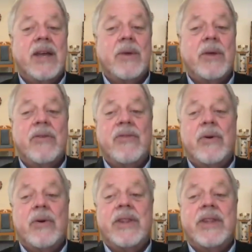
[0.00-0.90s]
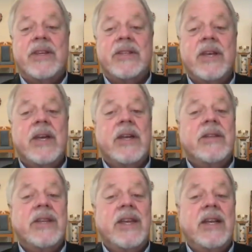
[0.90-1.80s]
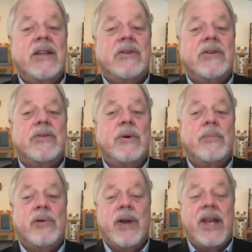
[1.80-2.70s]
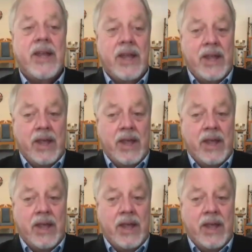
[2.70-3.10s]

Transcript: and we will forward this to the healers who will pray